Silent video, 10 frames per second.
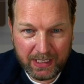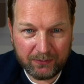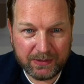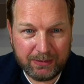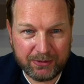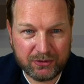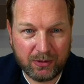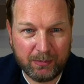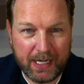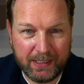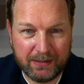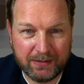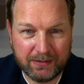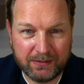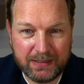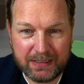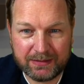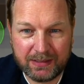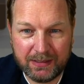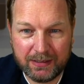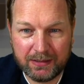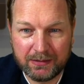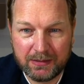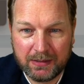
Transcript: have an image on my desk here.